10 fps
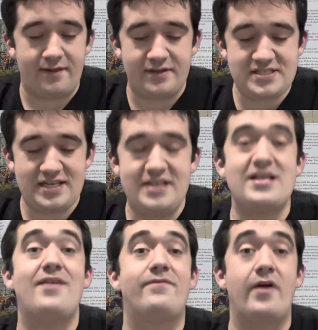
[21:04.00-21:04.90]
this is
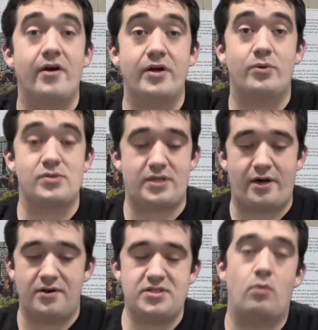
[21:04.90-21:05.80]
a very cool
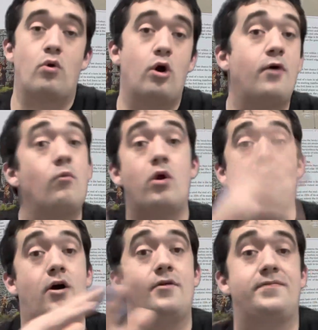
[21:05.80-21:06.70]
scenario. So we're
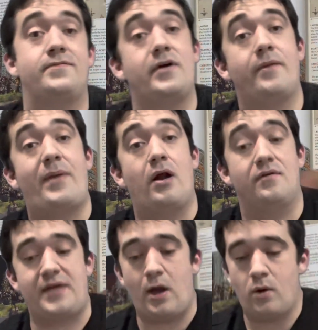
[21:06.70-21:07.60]
off Battle of
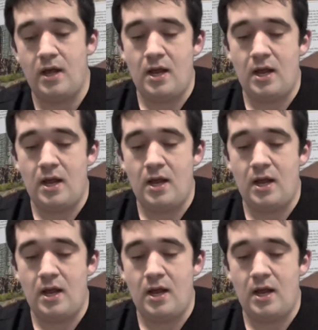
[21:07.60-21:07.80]
Dale,